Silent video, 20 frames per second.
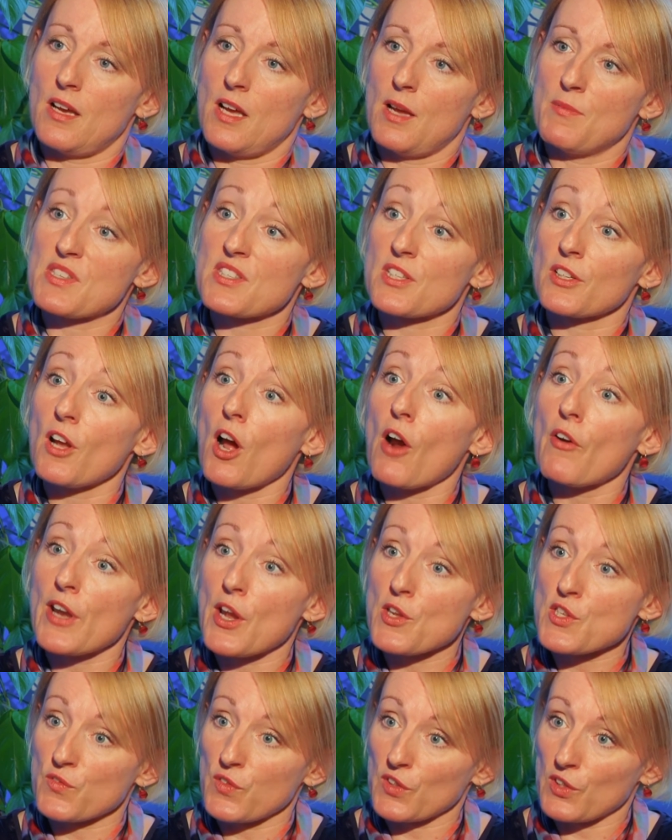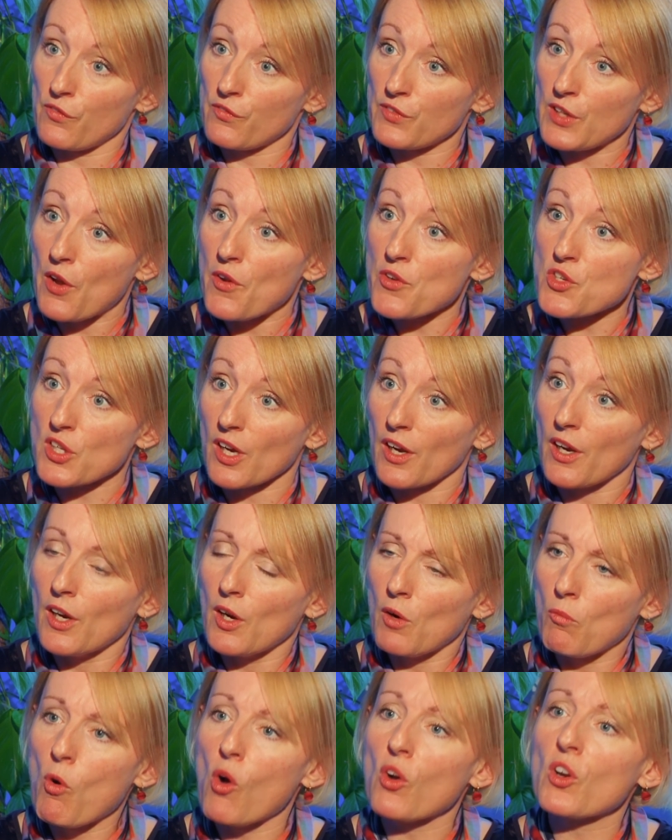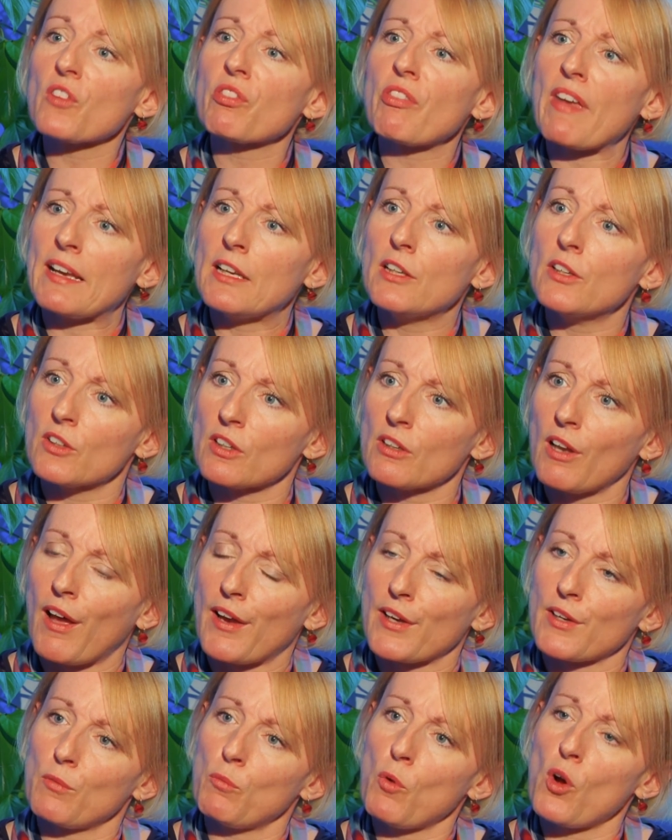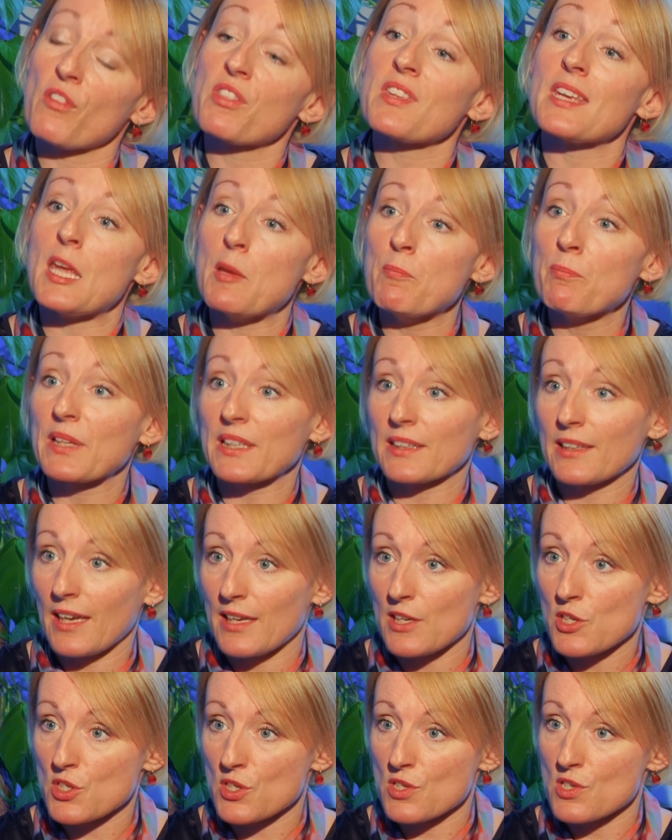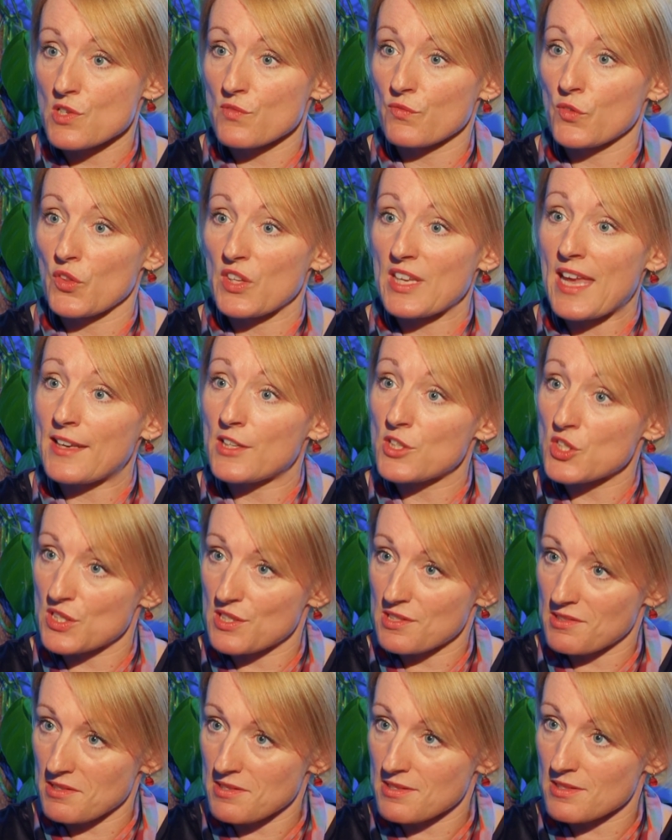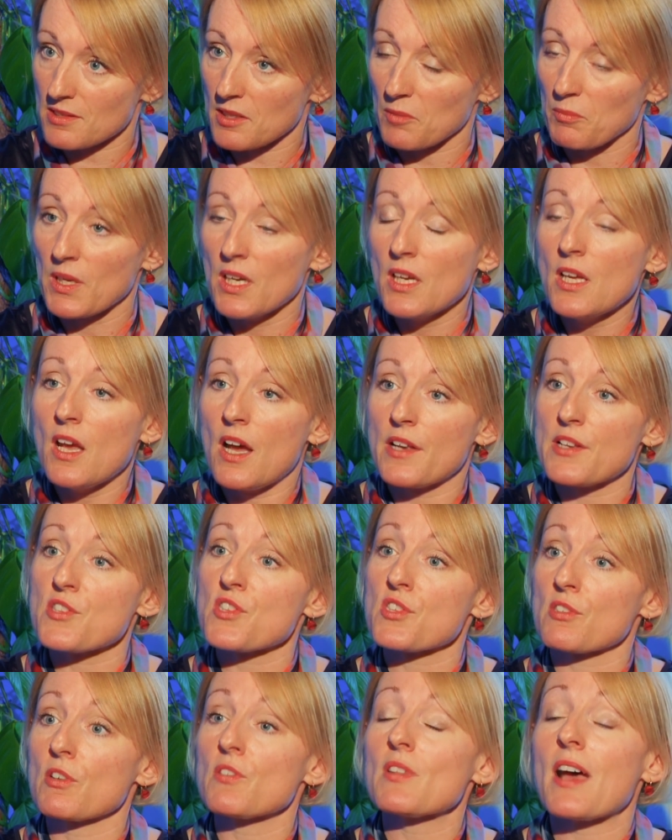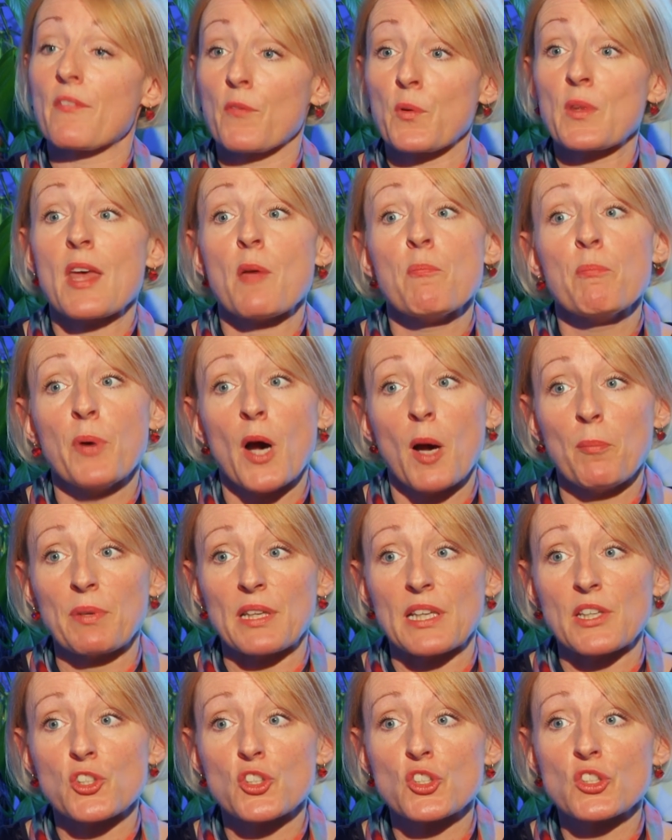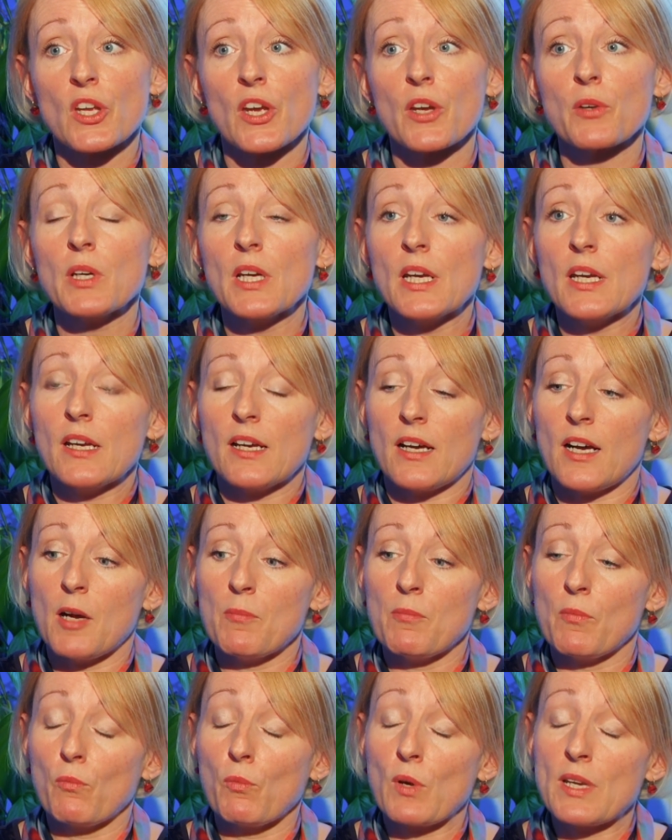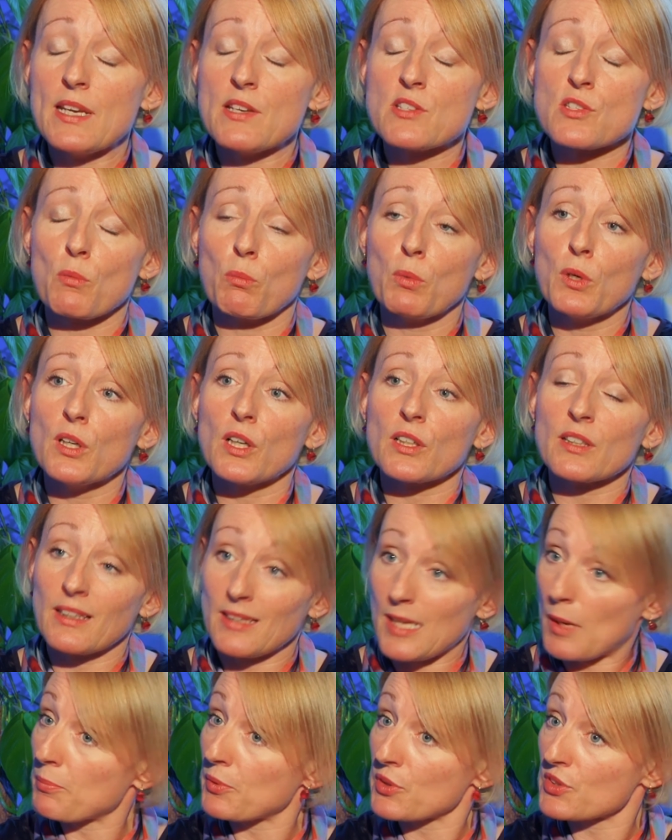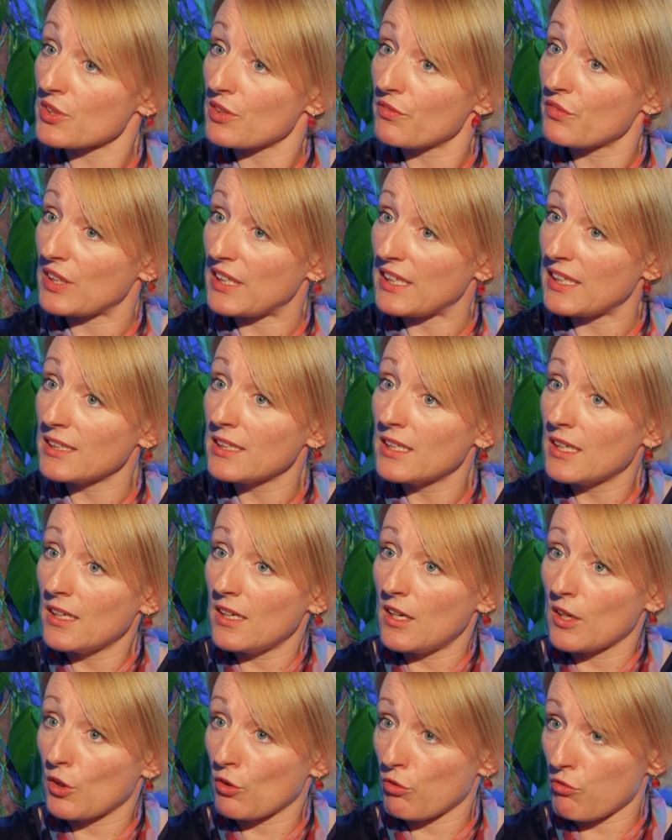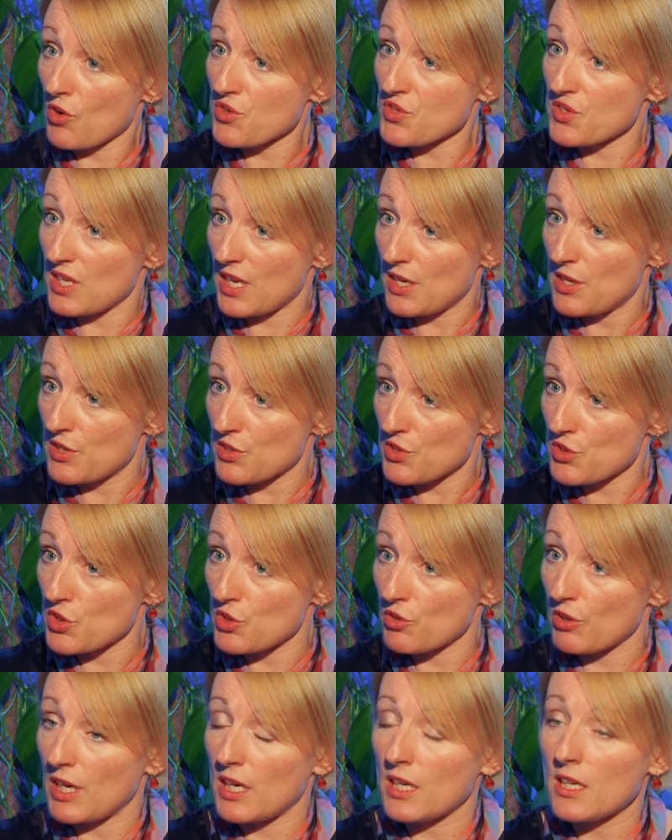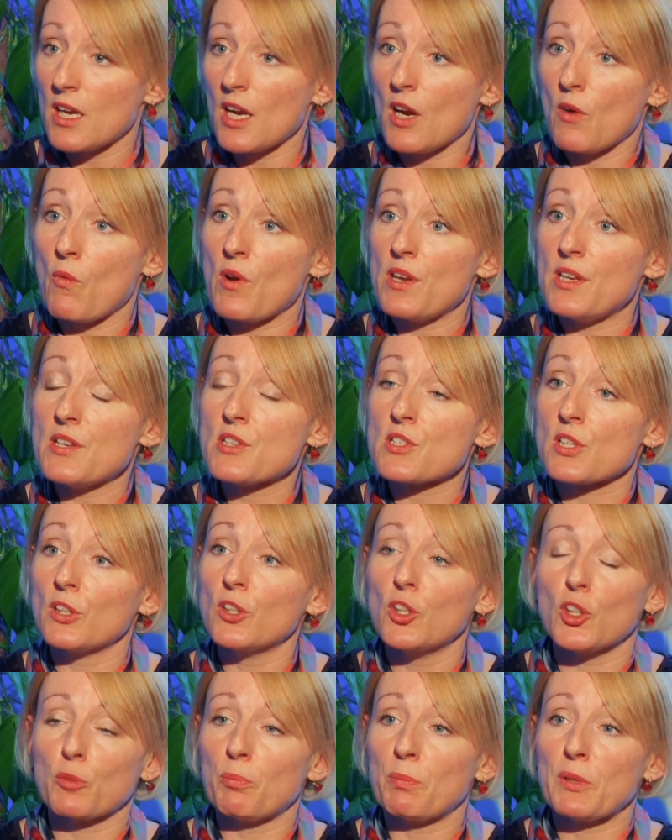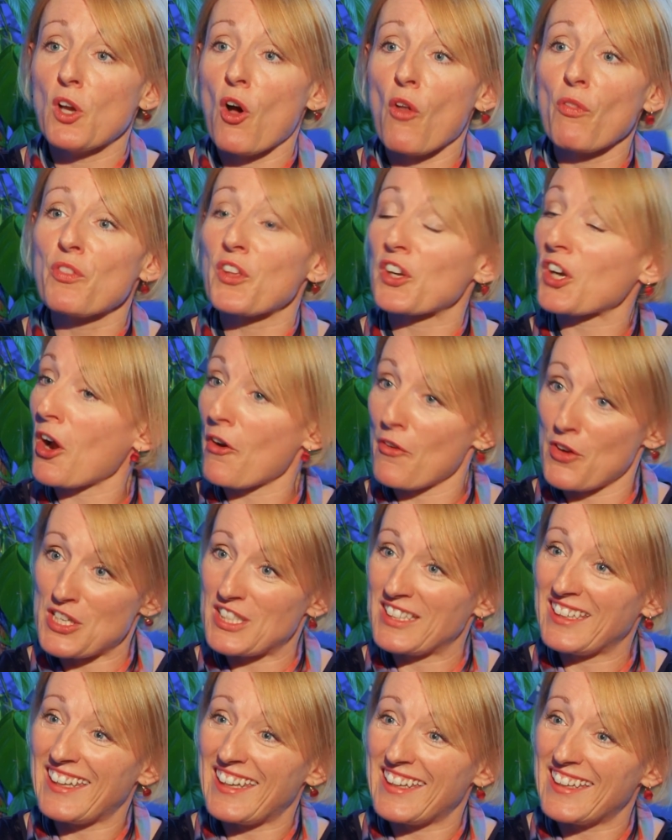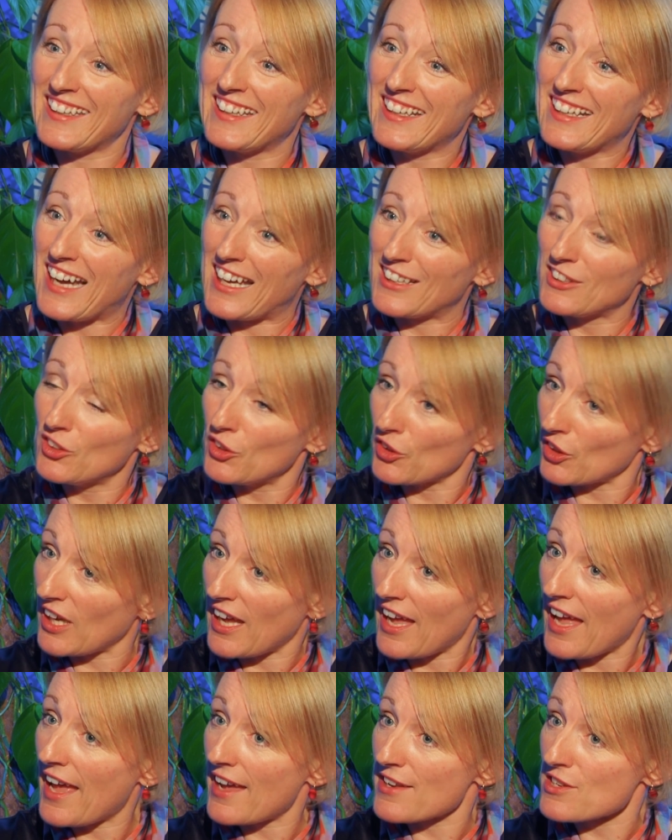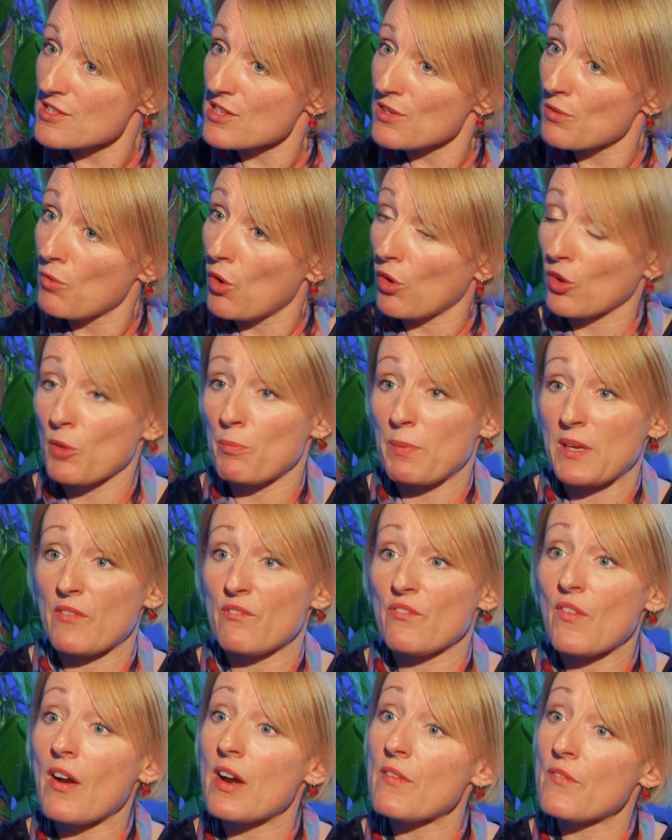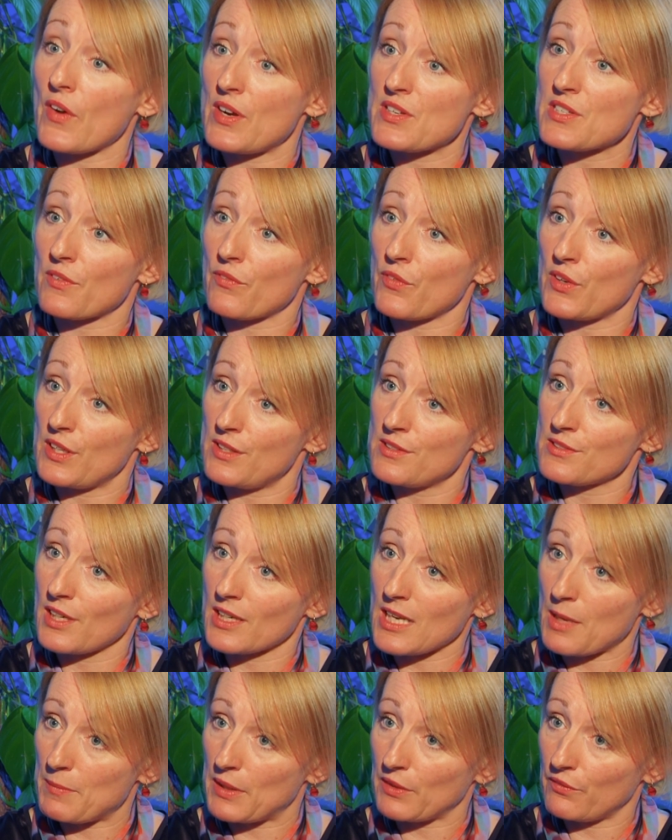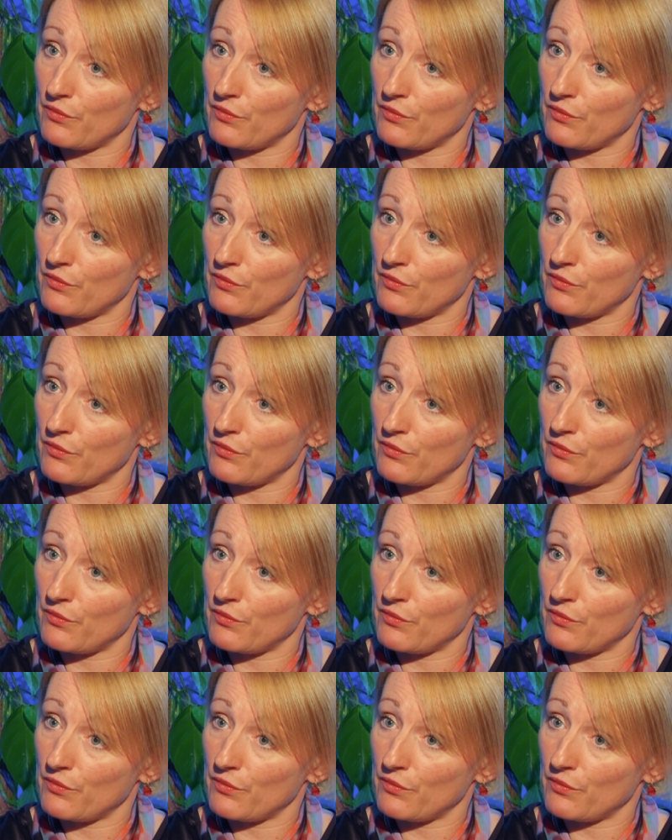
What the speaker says: scenarios for the future? What could they look like? What are the implications for the energy system? And it's through that we then publish. So we need to work collaboratively across the industry. We need to look beyond the current year and look ahead to what could be a very, very different and dynamic